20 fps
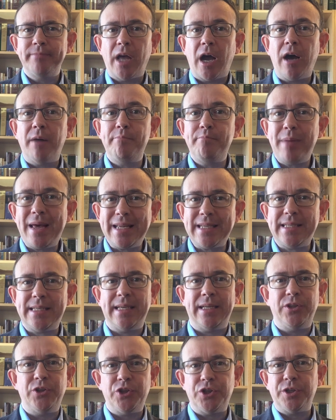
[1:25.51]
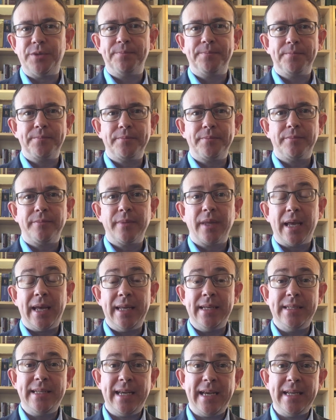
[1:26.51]
our message.
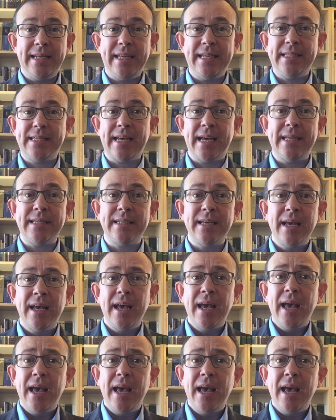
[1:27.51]
Indeed, he says,